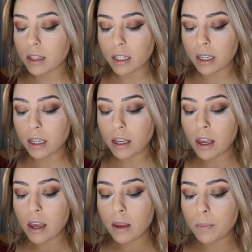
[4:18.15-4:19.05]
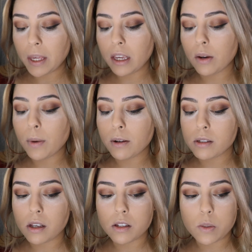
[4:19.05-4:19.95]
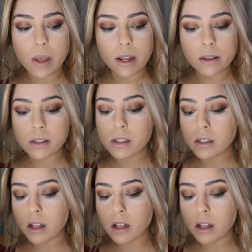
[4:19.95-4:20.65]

the Pinky Rose Cosmetics